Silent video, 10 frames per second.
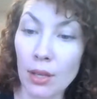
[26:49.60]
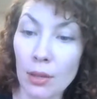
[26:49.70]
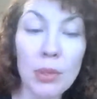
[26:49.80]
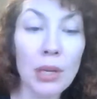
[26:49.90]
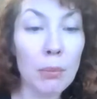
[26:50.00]

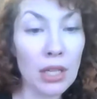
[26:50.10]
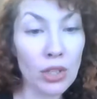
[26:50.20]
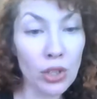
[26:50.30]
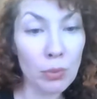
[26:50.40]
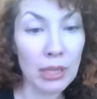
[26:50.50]
be a bit
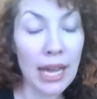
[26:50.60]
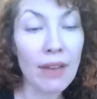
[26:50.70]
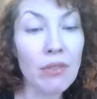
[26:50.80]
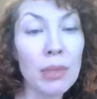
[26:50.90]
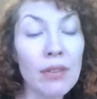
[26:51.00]
human,
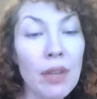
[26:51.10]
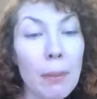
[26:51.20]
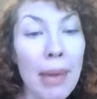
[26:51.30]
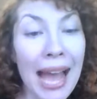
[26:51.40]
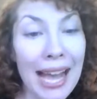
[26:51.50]
have a bit of
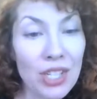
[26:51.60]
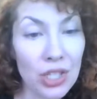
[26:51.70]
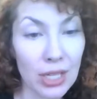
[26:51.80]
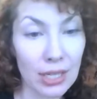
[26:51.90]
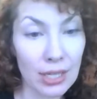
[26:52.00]

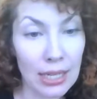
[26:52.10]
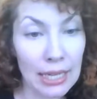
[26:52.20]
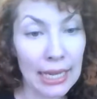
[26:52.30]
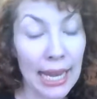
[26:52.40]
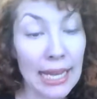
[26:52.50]
compassion,
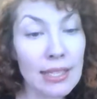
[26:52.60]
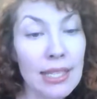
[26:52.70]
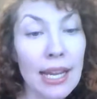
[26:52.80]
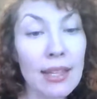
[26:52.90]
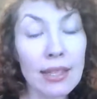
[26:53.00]
and
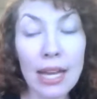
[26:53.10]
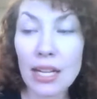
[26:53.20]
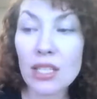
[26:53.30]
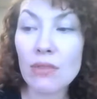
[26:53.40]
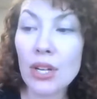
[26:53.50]
say that that
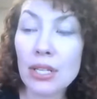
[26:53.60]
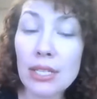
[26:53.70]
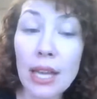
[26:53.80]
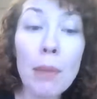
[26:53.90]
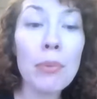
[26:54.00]
is a very
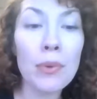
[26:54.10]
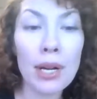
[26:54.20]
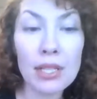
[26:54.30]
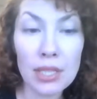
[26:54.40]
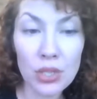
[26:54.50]

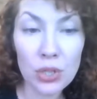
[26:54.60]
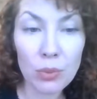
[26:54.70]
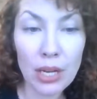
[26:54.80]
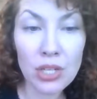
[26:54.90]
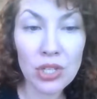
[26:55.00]
temporary
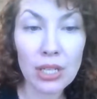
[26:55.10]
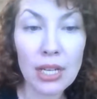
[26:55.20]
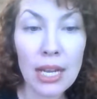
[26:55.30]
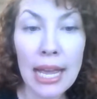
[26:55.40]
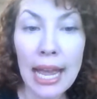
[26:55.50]
situation
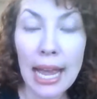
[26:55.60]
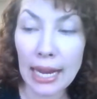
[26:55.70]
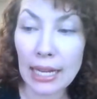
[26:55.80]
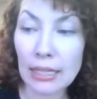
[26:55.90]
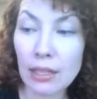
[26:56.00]

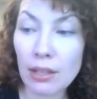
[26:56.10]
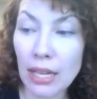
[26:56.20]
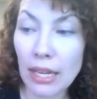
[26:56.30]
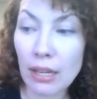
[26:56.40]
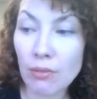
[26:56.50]
and
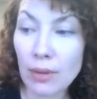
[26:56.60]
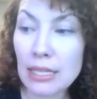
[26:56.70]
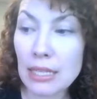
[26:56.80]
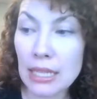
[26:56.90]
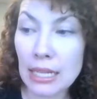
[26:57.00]
they
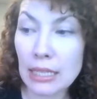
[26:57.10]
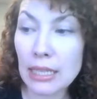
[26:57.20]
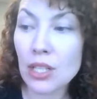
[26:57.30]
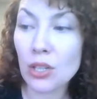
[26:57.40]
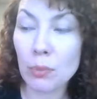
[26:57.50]
resonated
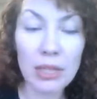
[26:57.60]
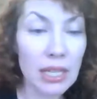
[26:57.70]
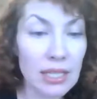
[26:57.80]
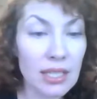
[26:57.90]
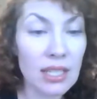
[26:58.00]
here
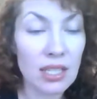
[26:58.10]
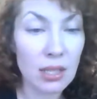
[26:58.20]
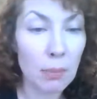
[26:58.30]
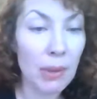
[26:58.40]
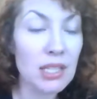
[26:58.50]
because this is
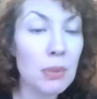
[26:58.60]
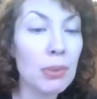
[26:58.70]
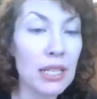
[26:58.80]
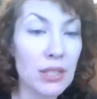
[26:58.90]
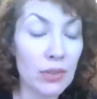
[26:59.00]
the best
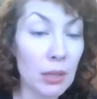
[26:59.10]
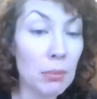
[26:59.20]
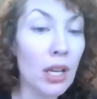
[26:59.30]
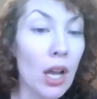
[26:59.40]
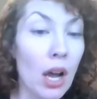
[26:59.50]
place for them
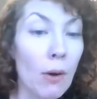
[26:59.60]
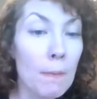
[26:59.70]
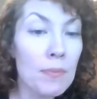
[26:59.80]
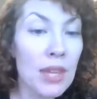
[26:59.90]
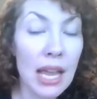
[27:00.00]
to go.
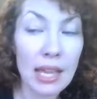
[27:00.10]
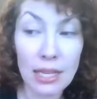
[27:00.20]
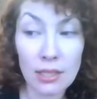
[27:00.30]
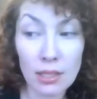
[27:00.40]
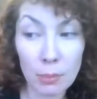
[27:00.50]
And
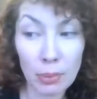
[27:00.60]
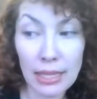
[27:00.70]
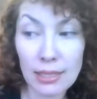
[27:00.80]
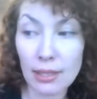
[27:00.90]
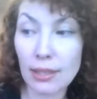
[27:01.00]
that's the
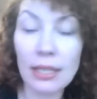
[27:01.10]
place that they